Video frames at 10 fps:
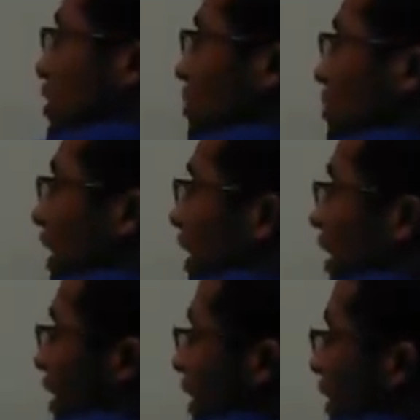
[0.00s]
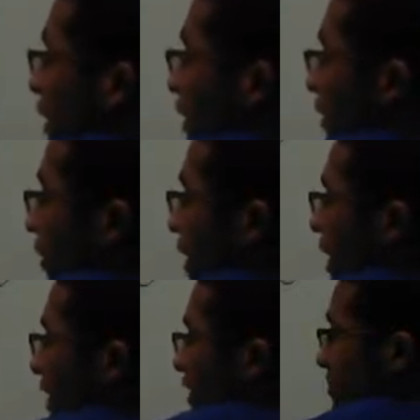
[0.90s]
by the
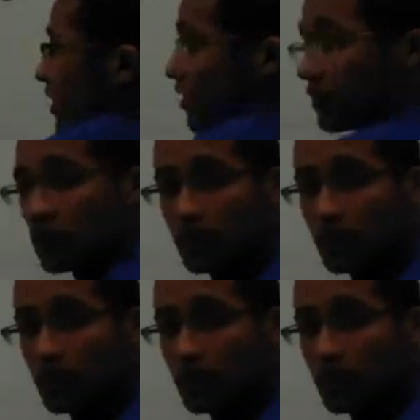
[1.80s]
x method,